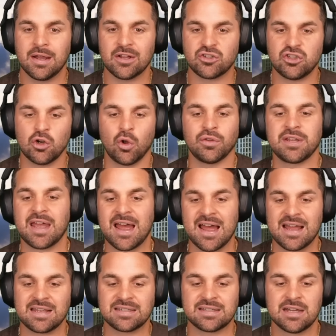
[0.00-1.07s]
She only
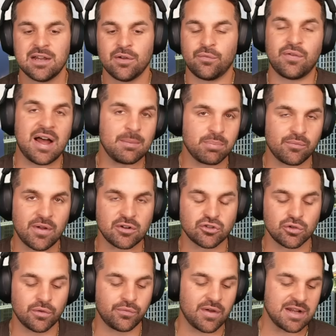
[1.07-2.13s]
has 5
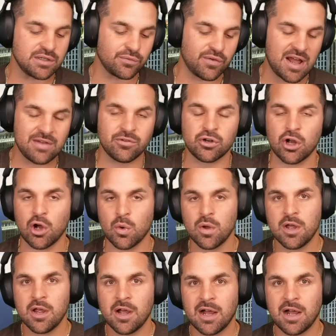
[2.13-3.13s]
professional fights, 5-0,